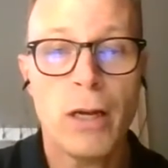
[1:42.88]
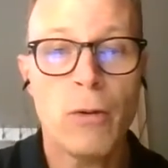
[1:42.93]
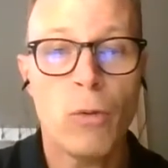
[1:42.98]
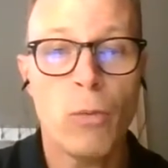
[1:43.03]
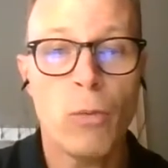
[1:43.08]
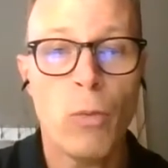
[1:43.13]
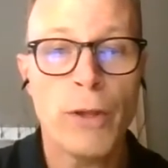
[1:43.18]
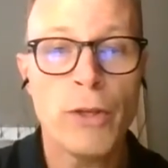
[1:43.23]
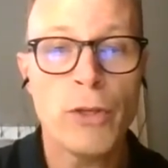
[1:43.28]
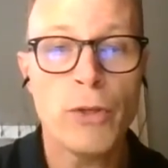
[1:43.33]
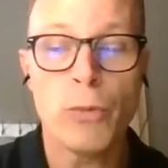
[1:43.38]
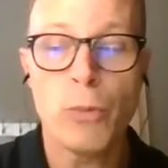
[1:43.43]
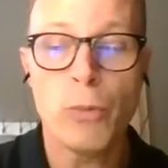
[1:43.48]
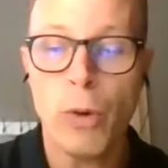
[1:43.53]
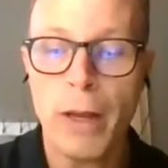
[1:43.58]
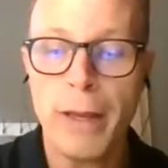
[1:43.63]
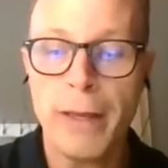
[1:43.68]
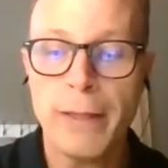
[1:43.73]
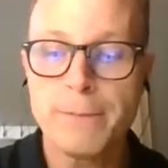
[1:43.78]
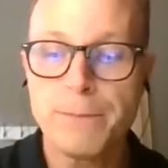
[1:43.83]
when you
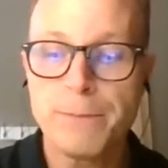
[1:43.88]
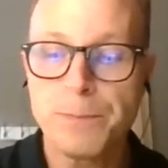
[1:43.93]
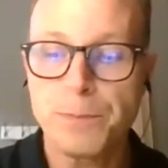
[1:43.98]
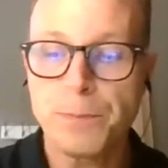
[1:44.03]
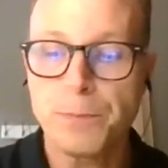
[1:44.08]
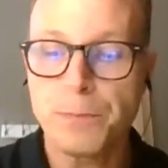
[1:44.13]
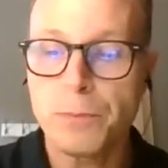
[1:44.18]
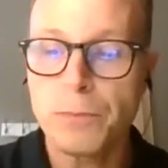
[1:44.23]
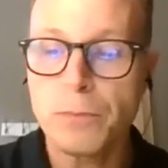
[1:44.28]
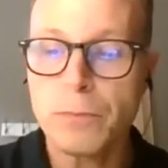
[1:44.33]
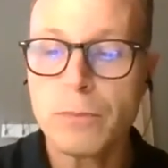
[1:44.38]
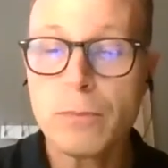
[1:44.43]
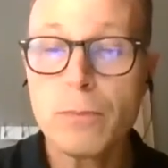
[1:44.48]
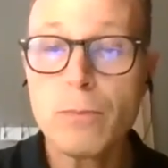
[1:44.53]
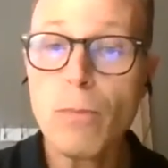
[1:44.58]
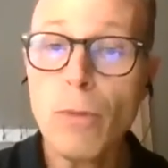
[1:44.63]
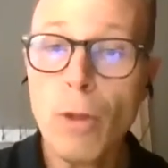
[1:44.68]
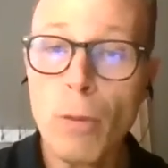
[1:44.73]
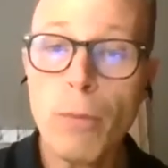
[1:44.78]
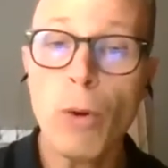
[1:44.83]
write.
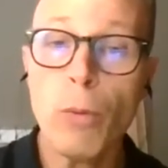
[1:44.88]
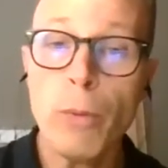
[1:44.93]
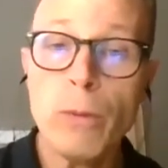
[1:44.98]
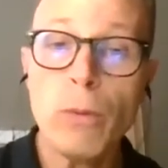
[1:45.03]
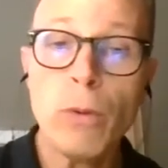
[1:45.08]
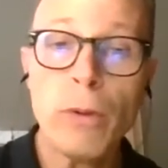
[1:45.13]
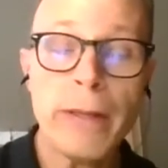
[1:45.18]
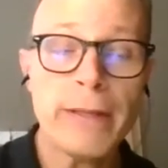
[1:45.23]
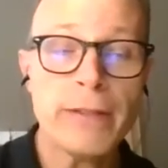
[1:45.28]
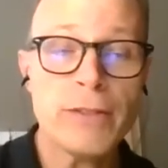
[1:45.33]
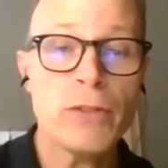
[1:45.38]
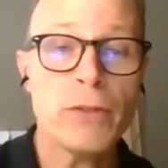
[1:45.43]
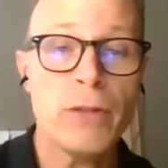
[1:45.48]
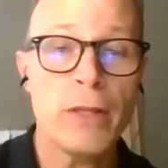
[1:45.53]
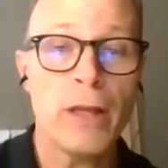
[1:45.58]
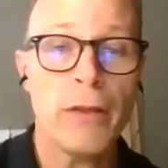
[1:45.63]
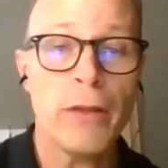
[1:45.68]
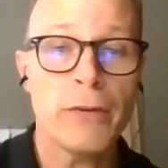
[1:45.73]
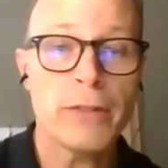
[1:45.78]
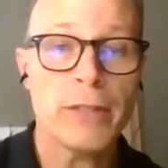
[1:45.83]
But we will get to
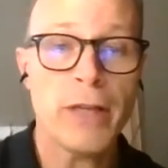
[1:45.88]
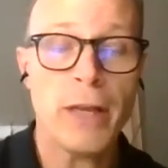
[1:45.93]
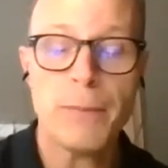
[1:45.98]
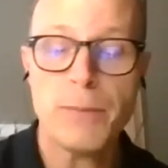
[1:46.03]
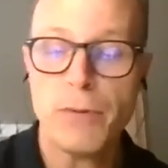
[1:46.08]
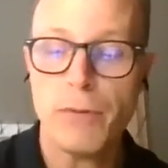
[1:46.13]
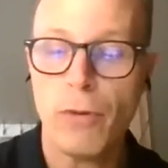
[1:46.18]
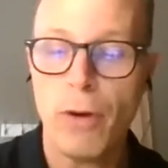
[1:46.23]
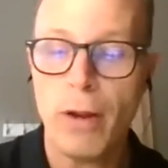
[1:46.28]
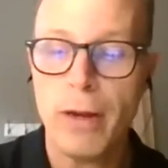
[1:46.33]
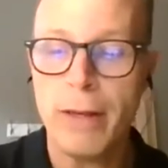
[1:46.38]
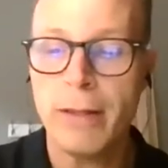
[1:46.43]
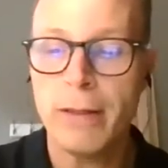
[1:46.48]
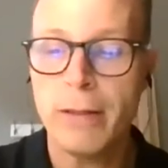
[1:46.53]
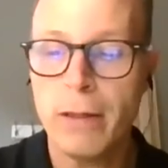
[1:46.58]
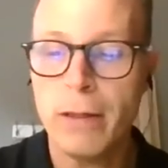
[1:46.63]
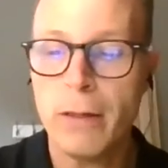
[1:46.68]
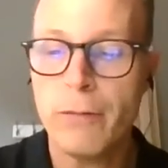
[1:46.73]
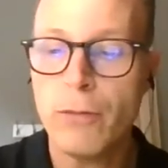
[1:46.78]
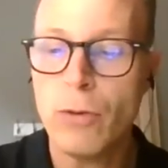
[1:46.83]
the other types of writing,
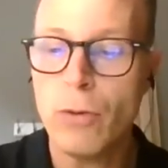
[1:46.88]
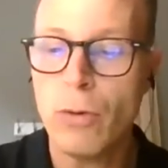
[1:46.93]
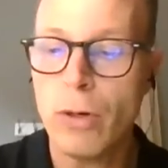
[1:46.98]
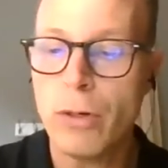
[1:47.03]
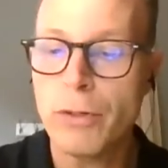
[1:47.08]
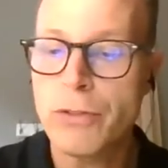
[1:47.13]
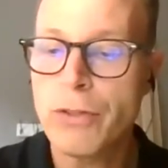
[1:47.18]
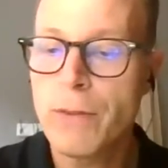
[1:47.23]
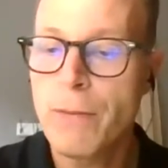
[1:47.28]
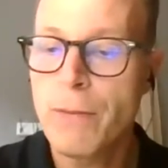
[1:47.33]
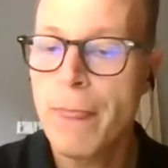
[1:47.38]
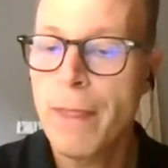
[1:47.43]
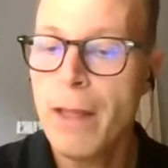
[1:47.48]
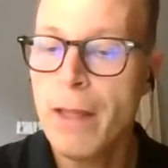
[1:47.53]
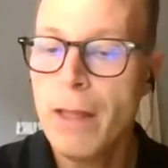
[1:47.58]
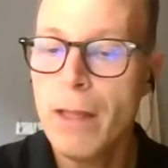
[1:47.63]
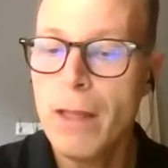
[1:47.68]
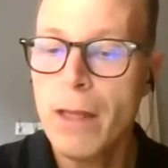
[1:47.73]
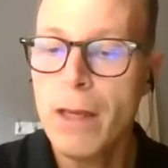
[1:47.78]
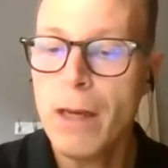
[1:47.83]
of course.
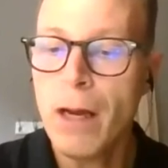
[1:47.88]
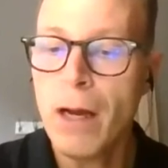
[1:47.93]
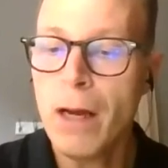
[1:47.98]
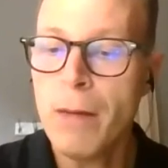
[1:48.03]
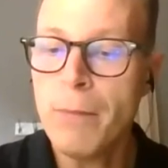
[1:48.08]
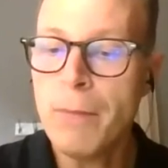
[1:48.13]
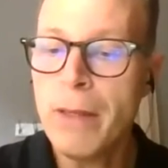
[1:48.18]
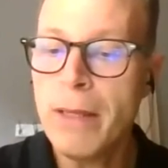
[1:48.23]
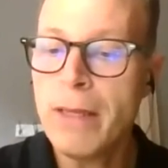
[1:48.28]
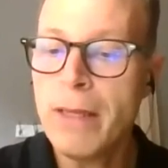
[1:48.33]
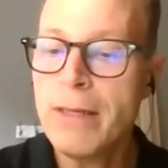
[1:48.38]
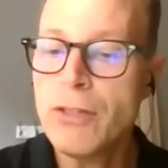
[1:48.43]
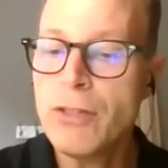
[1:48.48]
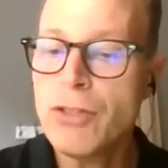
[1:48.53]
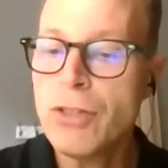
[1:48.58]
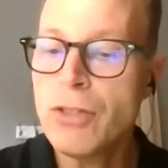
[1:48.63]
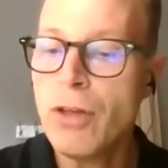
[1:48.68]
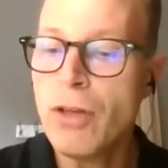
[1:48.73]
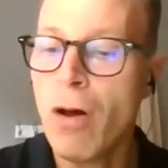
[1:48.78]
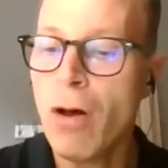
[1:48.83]
In
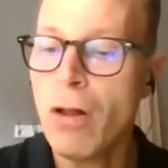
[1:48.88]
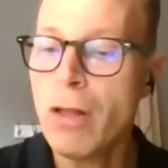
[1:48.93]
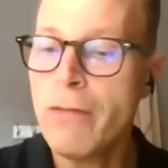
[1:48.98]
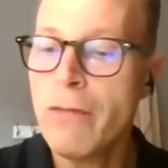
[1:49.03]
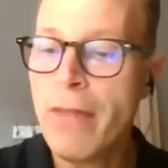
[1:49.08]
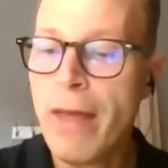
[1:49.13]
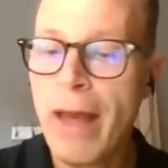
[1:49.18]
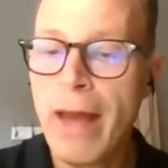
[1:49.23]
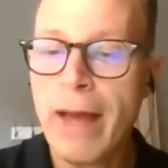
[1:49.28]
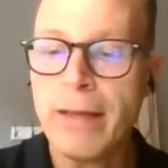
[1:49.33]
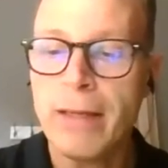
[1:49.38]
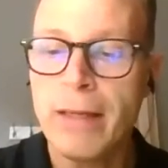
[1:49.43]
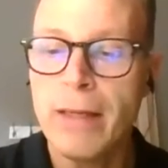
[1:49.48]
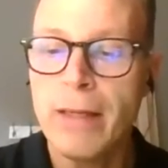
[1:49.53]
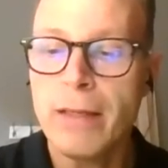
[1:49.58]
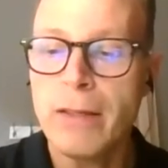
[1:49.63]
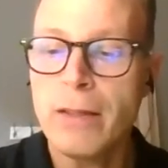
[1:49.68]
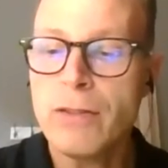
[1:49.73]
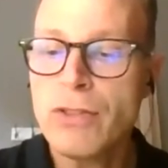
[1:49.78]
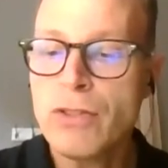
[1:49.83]
addition to all of that,
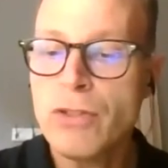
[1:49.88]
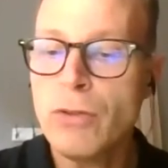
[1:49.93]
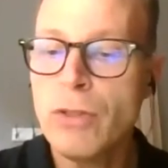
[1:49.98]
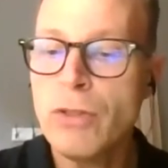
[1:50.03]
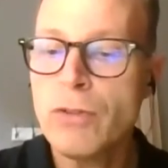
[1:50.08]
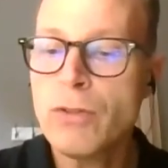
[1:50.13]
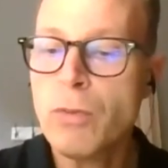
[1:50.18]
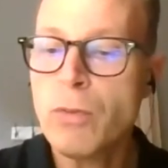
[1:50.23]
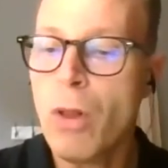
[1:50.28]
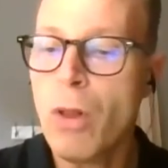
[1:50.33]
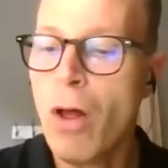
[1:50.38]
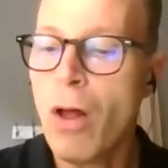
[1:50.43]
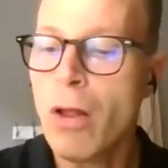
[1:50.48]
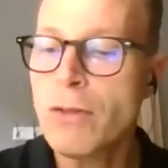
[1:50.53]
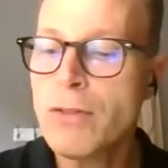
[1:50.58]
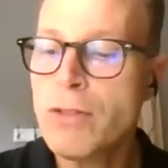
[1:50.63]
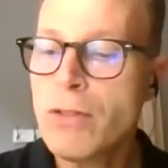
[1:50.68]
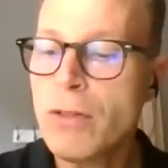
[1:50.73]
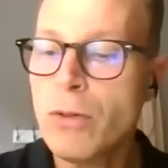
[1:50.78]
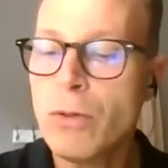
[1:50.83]
the students will
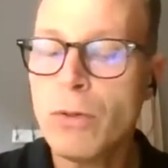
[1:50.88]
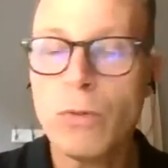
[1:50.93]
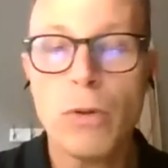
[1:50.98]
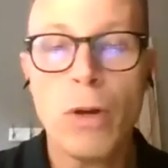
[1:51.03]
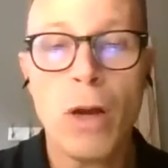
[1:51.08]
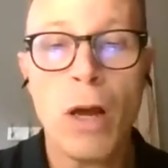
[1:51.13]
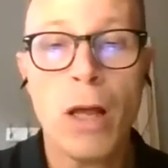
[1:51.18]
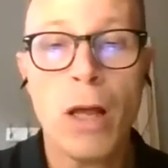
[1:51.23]
also